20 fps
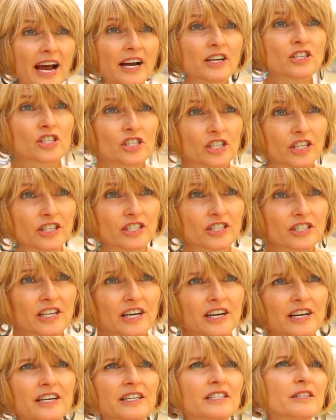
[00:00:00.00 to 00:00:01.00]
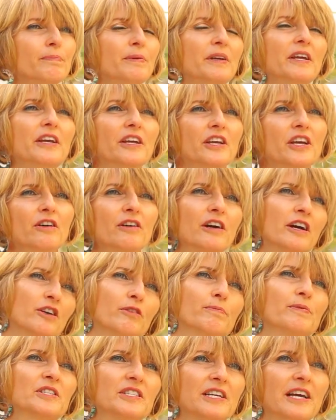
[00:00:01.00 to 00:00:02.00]
actions to being here
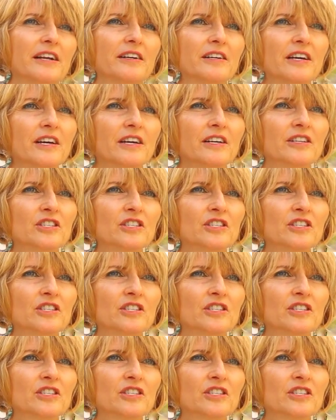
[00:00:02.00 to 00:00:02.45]
100%.